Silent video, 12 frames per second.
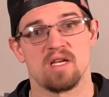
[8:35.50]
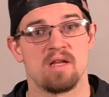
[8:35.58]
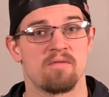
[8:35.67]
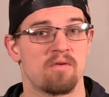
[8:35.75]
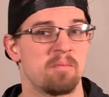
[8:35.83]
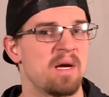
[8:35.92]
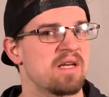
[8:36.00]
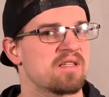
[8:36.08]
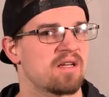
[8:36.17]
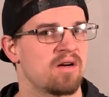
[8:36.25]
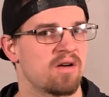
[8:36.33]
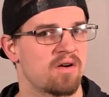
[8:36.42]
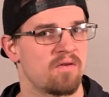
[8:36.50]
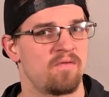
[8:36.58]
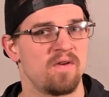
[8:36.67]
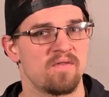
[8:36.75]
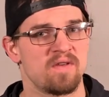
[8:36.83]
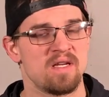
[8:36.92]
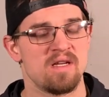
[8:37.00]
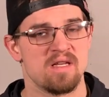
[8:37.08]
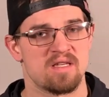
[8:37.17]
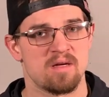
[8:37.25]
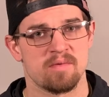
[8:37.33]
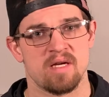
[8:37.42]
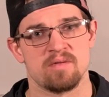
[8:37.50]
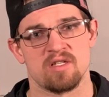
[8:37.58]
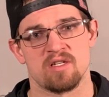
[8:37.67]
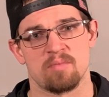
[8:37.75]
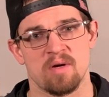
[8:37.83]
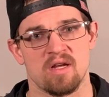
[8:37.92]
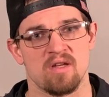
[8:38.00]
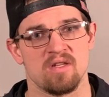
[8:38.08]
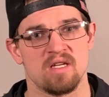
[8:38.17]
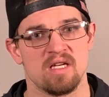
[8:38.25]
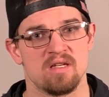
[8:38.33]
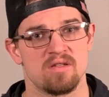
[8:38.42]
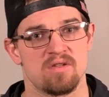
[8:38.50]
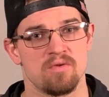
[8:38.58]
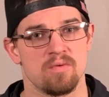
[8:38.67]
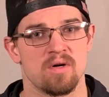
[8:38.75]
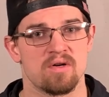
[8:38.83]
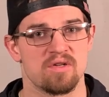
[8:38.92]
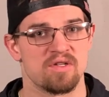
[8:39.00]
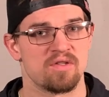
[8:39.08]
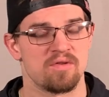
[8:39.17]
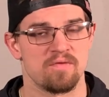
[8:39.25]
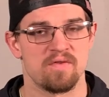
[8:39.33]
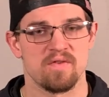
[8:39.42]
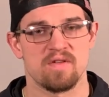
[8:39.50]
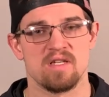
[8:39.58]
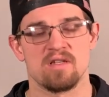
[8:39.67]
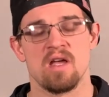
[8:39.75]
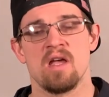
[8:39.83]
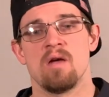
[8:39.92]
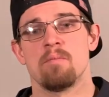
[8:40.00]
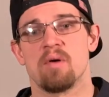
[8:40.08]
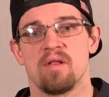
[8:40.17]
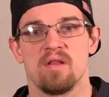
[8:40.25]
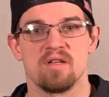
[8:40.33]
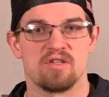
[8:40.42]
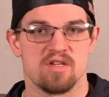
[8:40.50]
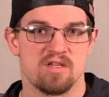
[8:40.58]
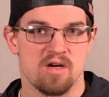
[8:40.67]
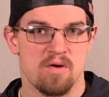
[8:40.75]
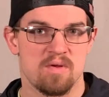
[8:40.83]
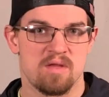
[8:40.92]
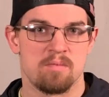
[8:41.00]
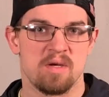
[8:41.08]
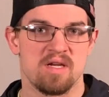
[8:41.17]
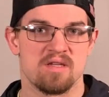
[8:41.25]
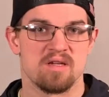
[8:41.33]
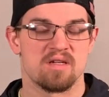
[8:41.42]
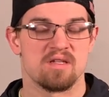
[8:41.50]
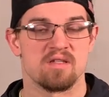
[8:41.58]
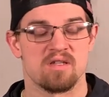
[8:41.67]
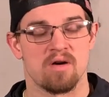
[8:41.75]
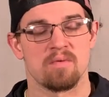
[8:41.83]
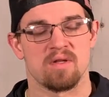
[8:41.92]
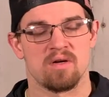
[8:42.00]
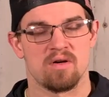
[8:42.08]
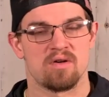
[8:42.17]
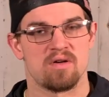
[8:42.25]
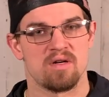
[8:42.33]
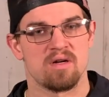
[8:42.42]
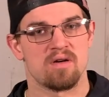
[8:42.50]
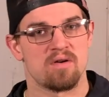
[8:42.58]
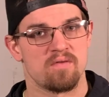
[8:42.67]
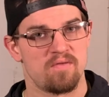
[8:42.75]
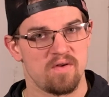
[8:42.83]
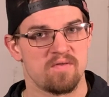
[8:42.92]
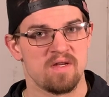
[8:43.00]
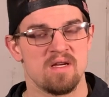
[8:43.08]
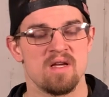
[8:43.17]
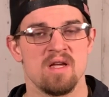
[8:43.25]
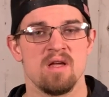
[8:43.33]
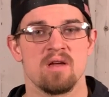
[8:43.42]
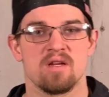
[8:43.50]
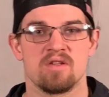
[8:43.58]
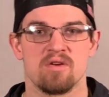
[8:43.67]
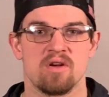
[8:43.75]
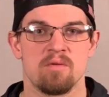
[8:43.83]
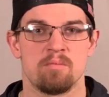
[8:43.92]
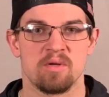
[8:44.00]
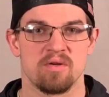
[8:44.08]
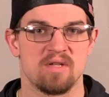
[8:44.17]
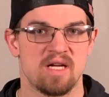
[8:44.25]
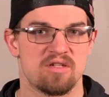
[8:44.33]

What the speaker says: and for men is 150, and sometimes they're sprinkling in 200s and 250s, but let's just start with the basics and start with 100 and 150 because you're gonna build that